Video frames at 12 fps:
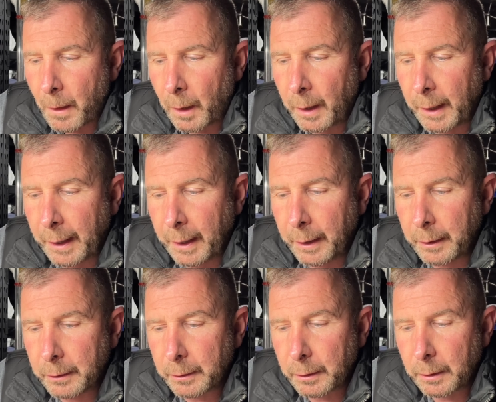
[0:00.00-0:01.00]

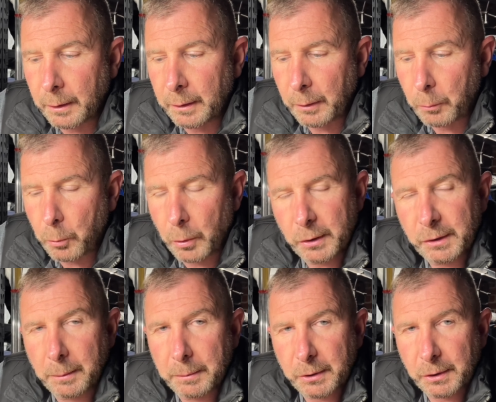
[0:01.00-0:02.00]
And there was
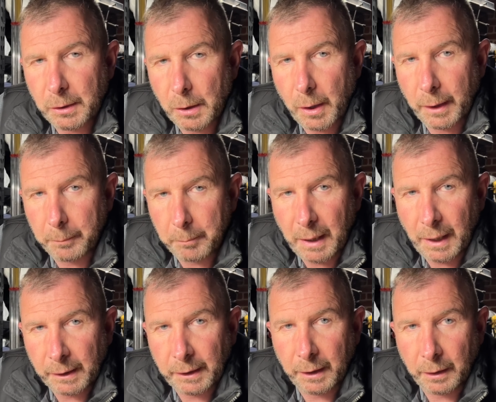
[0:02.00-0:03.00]
a slight
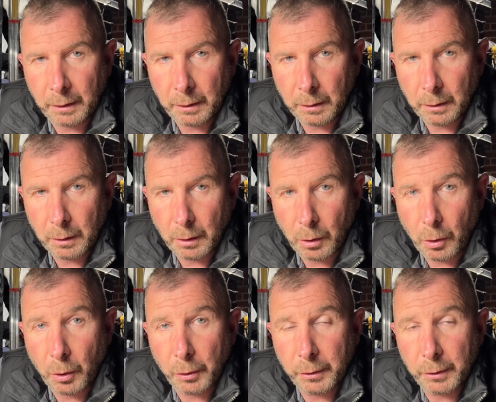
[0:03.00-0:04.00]
marking
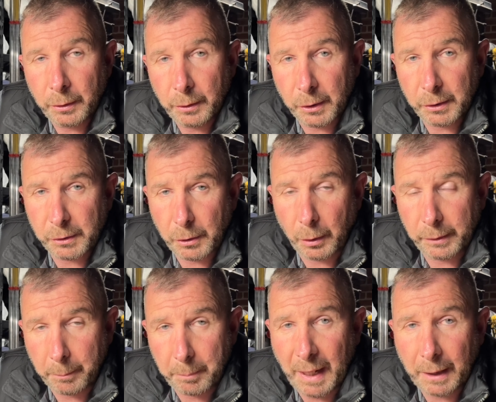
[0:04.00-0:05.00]
on the
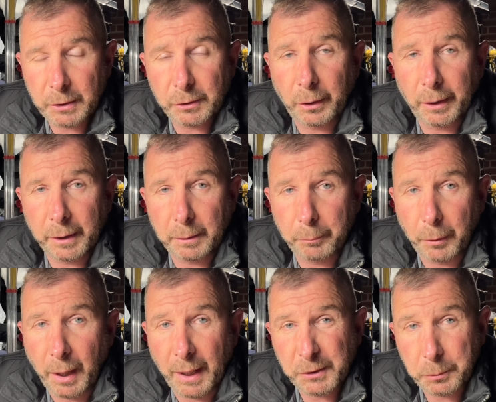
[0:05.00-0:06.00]
back side of the
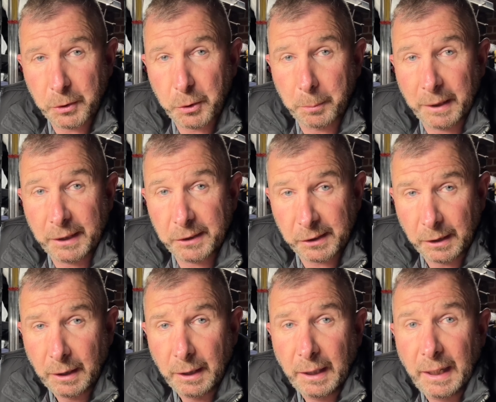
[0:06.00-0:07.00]
brass, which means
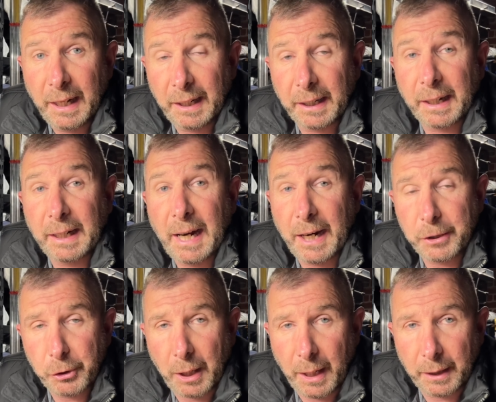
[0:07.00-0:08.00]
it had
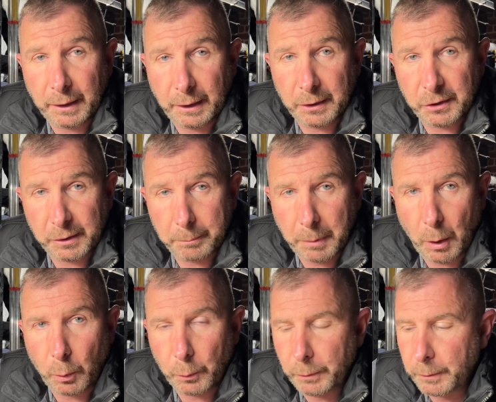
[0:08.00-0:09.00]
engaged hard against the bolt.